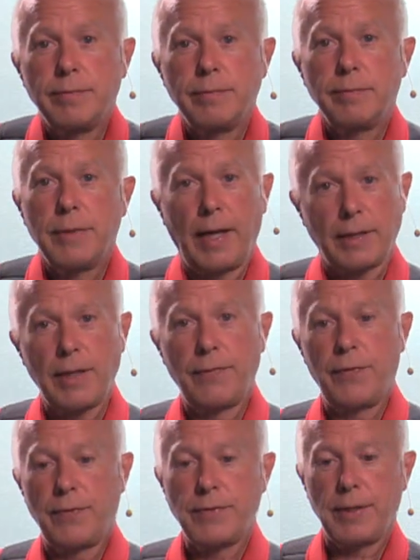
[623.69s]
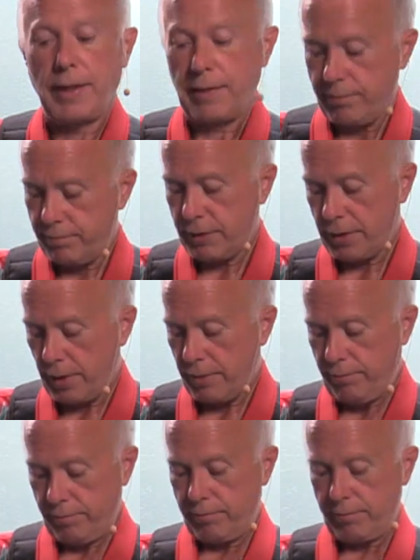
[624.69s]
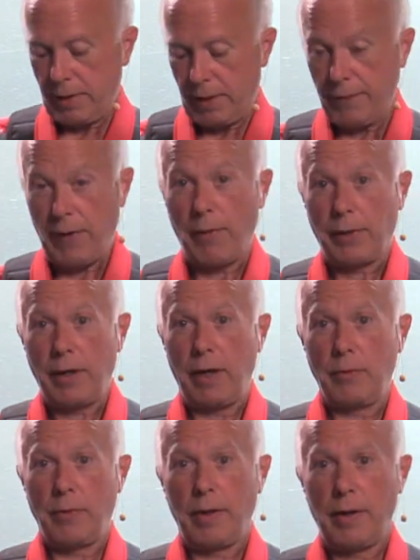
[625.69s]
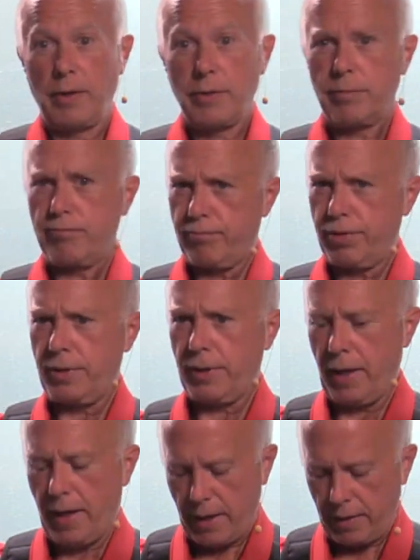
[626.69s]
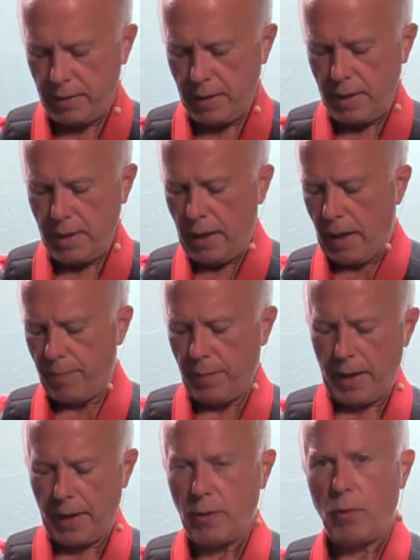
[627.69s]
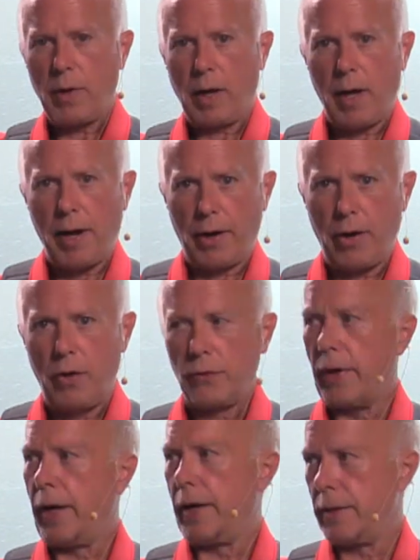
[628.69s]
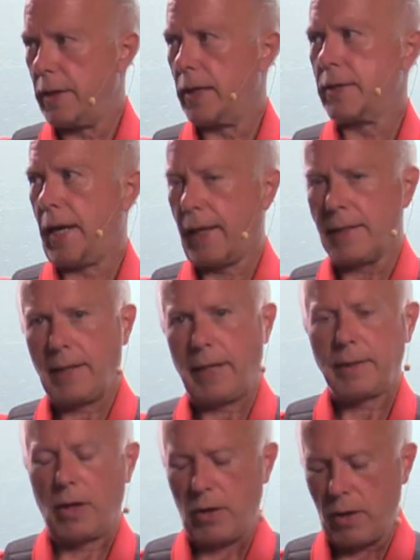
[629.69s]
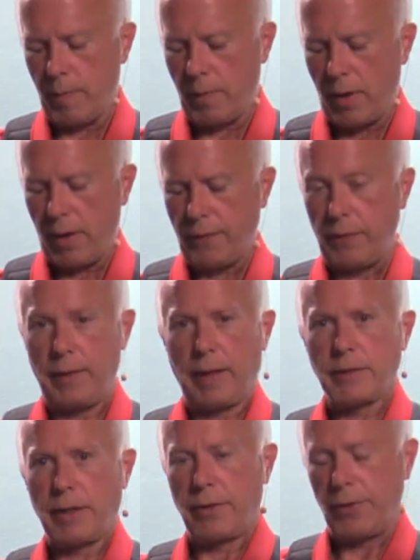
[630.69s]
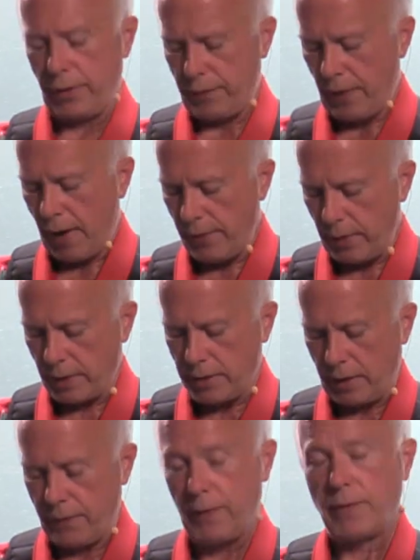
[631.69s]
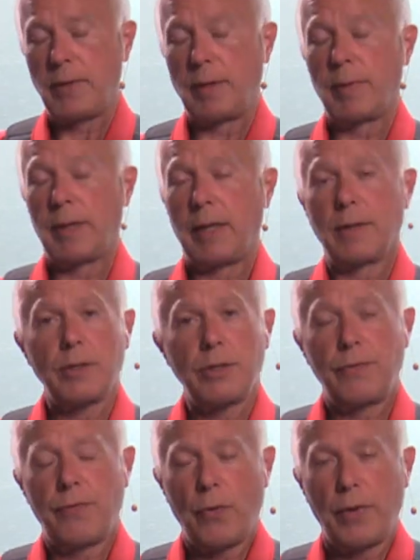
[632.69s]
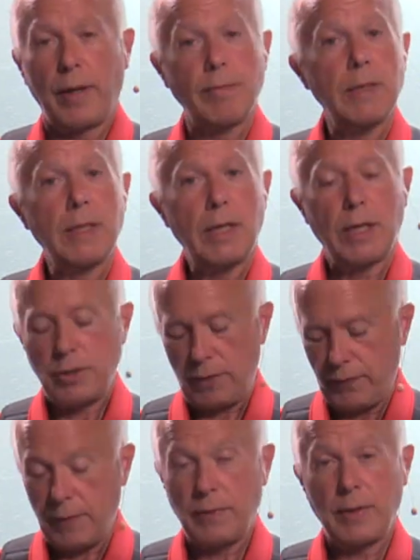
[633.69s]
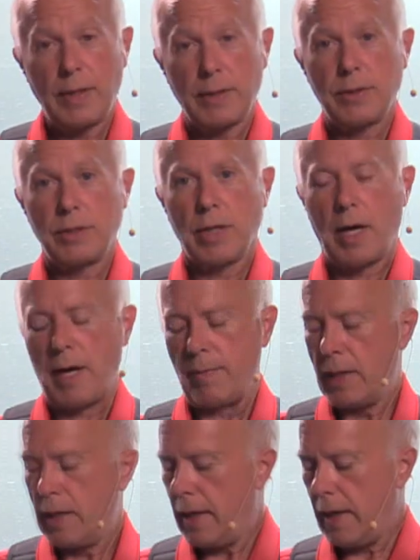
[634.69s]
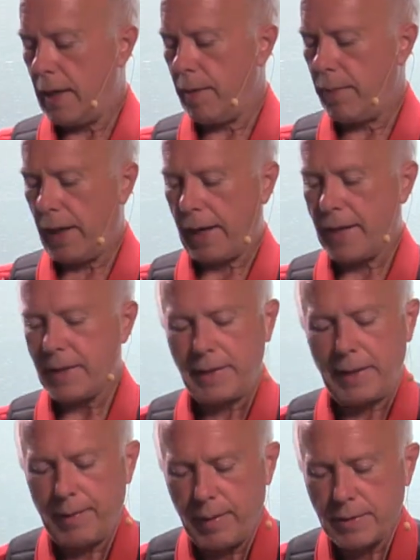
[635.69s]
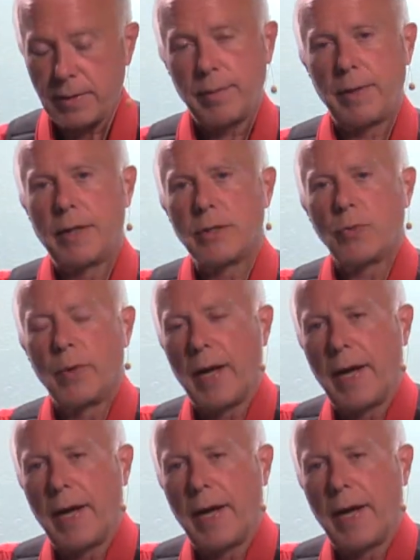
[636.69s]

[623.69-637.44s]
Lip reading: an XA15. So if I were carrying one of those, yeah. But I don't want a lot of overhead. And yes, I could take the arm off of the XA35 or the XA15. But again, the G40, the G50 does the job. But I got to thinking about some of this when